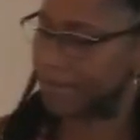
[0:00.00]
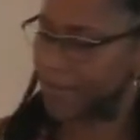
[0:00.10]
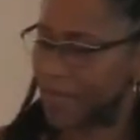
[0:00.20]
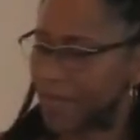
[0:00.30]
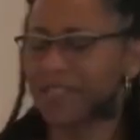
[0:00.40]

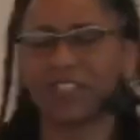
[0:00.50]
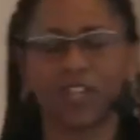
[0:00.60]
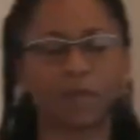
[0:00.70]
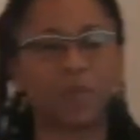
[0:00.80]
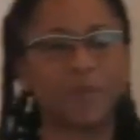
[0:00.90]
I stopped
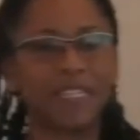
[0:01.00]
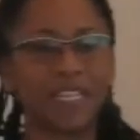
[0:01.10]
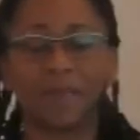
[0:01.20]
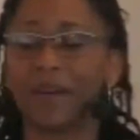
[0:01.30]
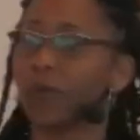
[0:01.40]
speaking
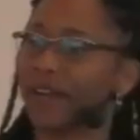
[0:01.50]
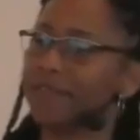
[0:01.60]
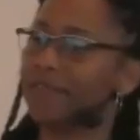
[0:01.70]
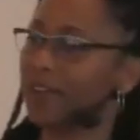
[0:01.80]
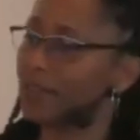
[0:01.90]
about what I
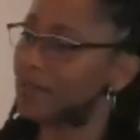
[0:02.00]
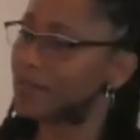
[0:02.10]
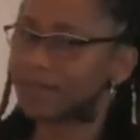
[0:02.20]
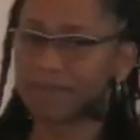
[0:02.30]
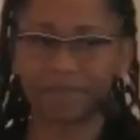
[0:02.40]
felt,
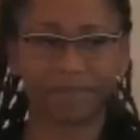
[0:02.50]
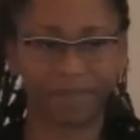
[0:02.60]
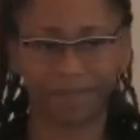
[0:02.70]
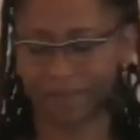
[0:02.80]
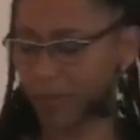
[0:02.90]

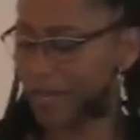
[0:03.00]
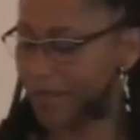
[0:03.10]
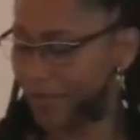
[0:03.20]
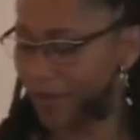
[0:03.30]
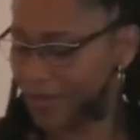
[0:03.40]
what I
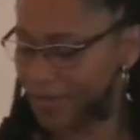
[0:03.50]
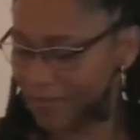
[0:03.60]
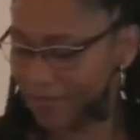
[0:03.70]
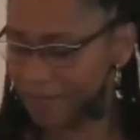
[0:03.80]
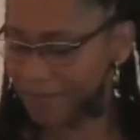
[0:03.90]
thought.
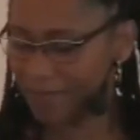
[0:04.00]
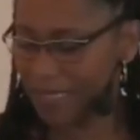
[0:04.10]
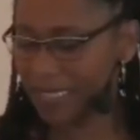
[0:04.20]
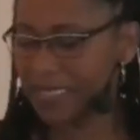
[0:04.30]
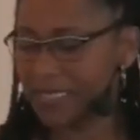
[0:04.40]

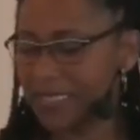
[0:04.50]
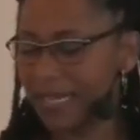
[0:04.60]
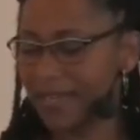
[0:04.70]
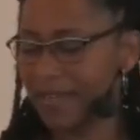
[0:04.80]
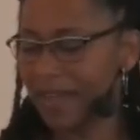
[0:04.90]

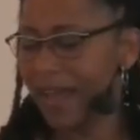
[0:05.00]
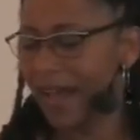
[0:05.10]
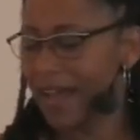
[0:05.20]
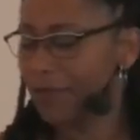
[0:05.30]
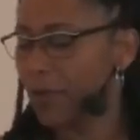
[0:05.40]
Instead, I
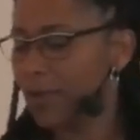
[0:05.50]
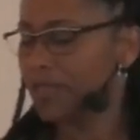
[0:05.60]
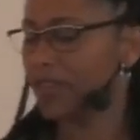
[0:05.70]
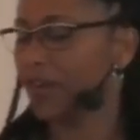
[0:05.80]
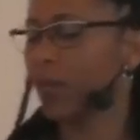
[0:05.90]
focused
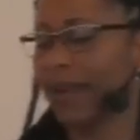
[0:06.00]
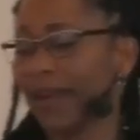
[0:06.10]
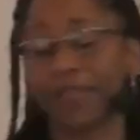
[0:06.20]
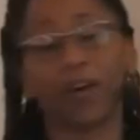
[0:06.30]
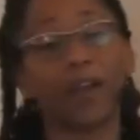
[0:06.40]
on what I
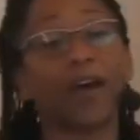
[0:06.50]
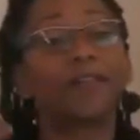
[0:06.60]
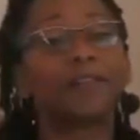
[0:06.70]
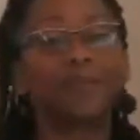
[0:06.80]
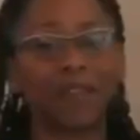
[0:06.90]
thought
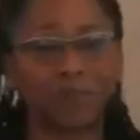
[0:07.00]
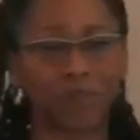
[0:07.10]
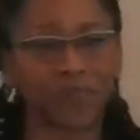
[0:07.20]
others might prefer to